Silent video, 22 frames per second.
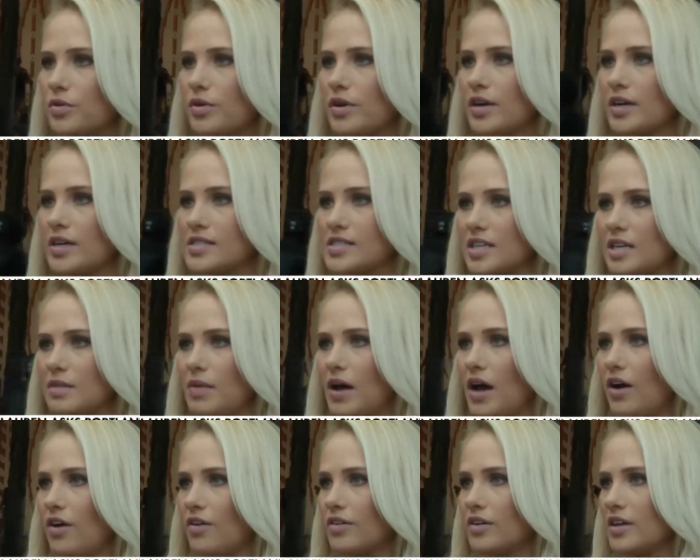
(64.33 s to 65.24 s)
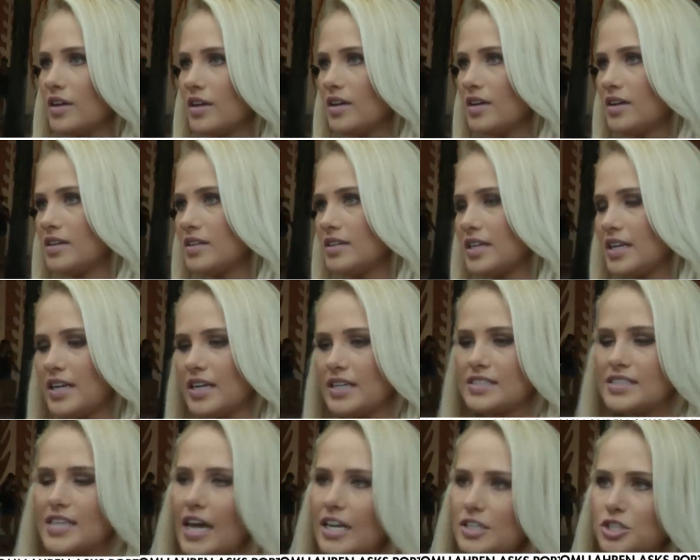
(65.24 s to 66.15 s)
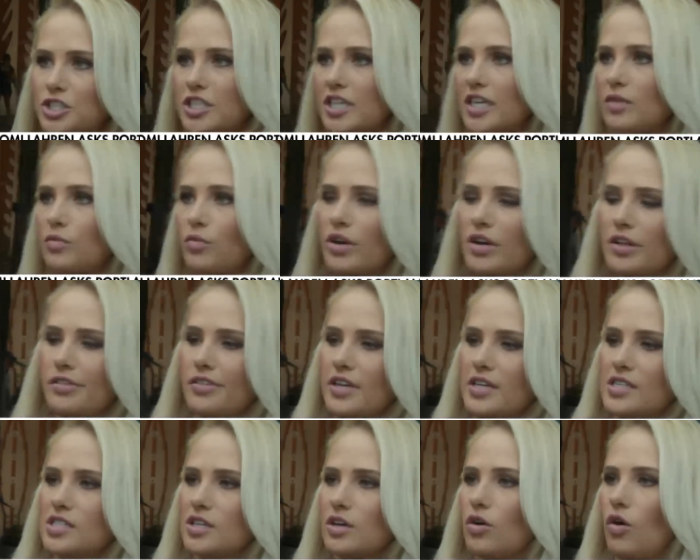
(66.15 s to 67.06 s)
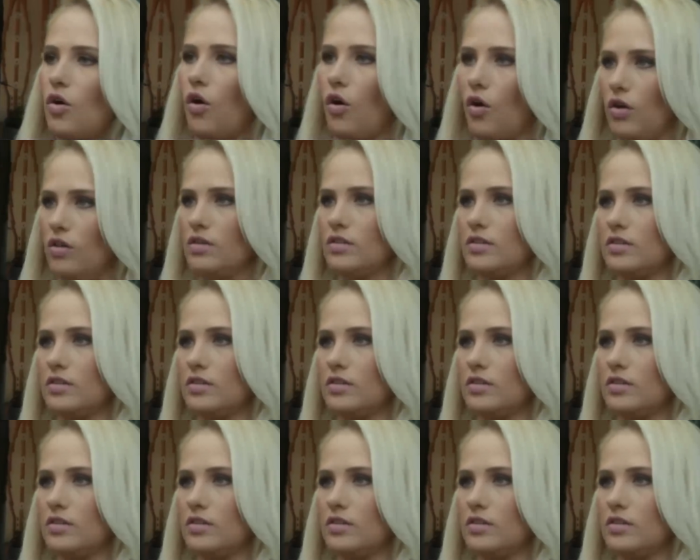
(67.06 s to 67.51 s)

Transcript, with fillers: or is it about getting attention? What do you think's the goal?